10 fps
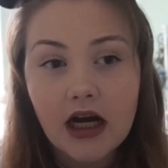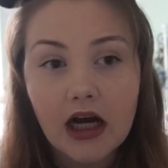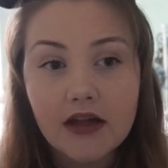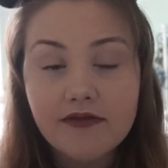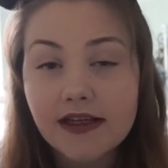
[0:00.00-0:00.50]

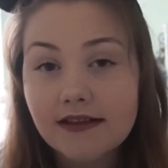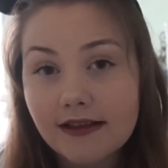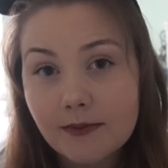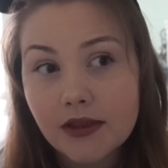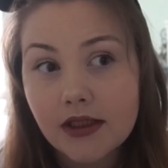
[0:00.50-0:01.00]
I fell
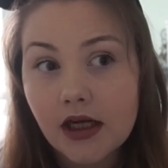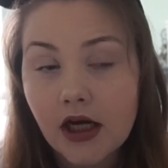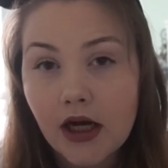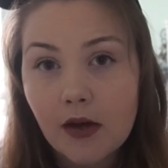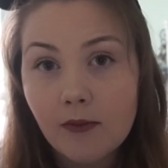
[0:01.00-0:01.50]
asleep in the
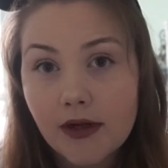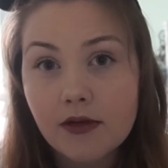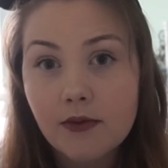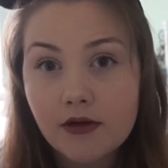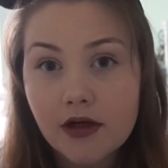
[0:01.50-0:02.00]
car, and when
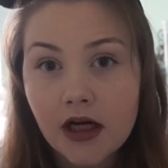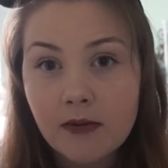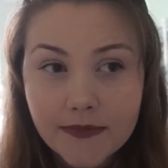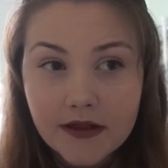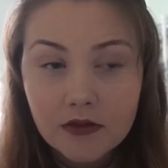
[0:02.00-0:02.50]
I woke
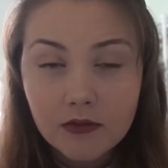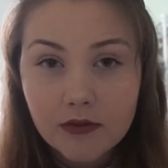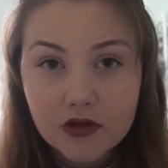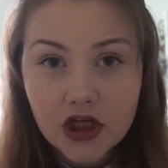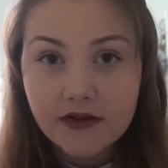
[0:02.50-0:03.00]
up, we
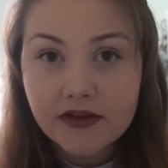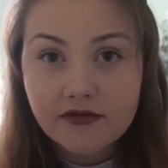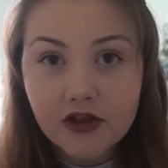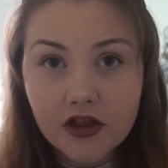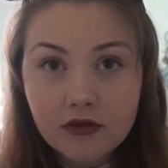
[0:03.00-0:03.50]
were driving
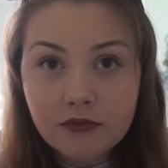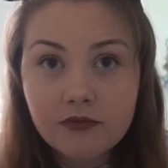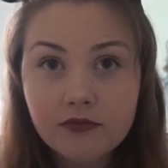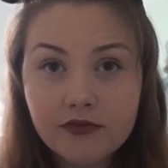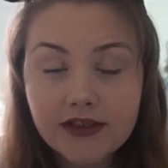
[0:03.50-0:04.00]
through
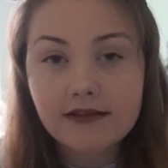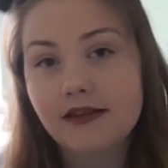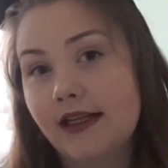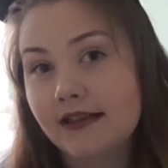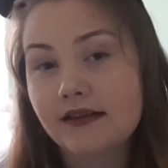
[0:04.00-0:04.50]
the
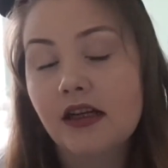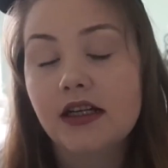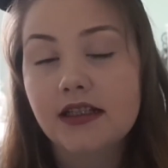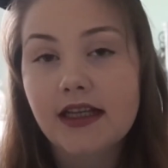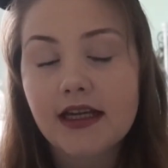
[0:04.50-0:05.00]
Disneyland
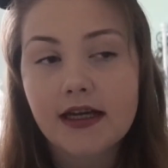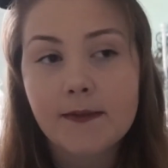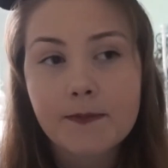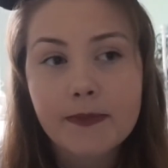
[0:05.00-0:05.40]
sign, yeah.